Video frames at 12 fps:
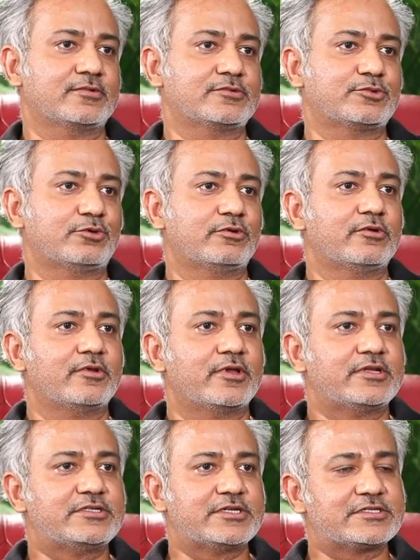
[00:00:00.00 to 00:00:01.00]
So
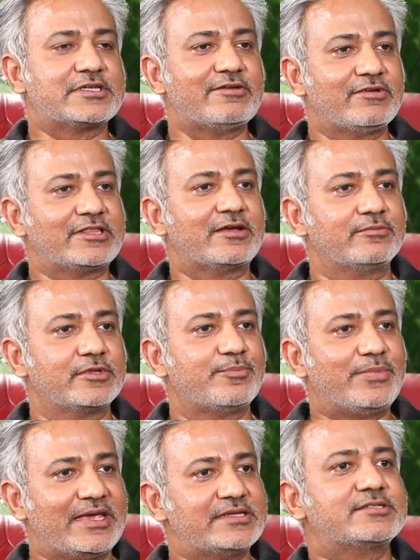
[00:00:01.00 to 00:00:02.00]
just giving them the
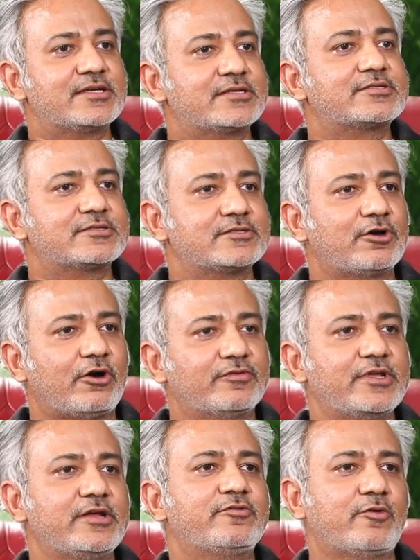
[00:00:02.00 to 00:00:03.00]
basics
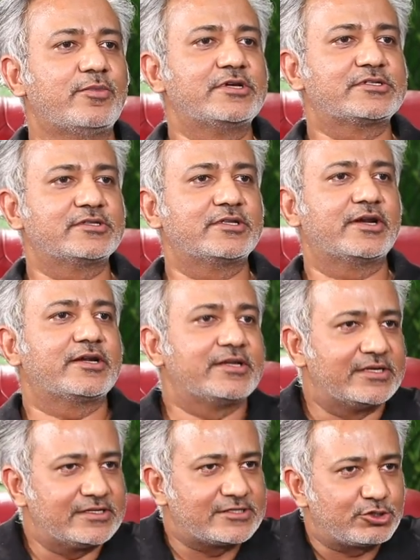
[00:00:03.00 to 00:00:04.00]
of the information that
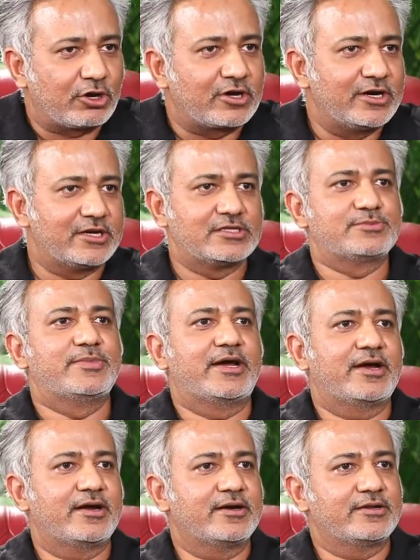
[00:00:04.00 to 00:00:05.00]
yes, chocolate is
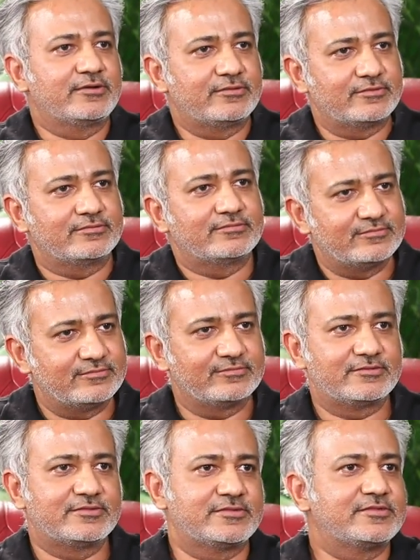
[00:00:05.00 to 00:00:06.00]
bad, you know,
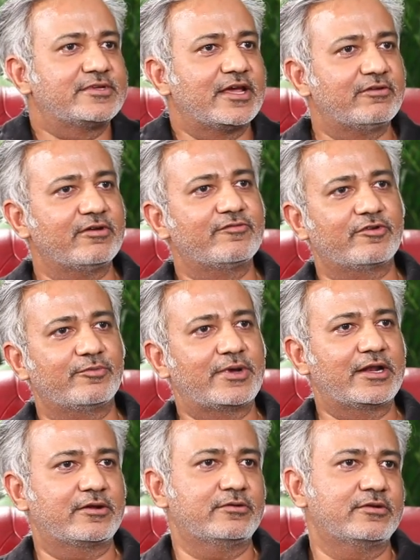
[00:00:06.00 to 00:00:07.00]
stay away from
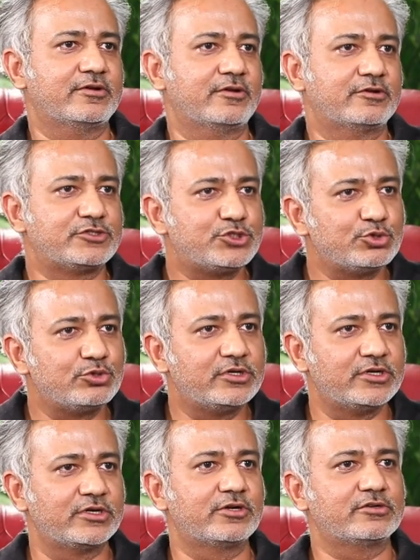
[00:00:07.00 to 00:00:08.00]
alcohol or
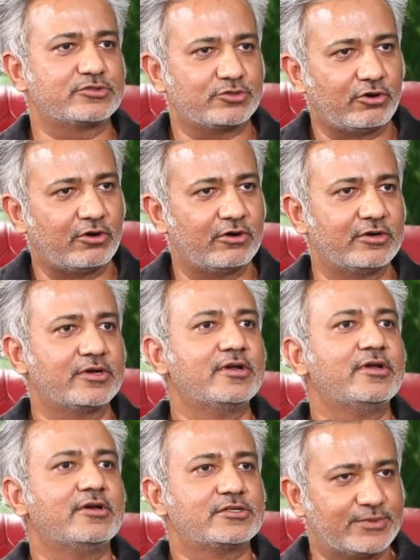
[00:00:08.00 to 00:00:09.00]
sugar or salt,
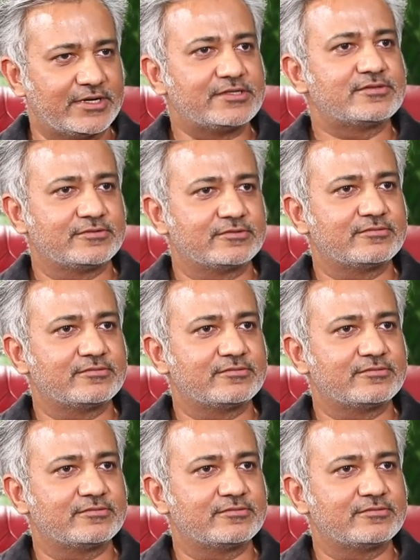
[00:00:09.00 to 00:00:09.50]
spice,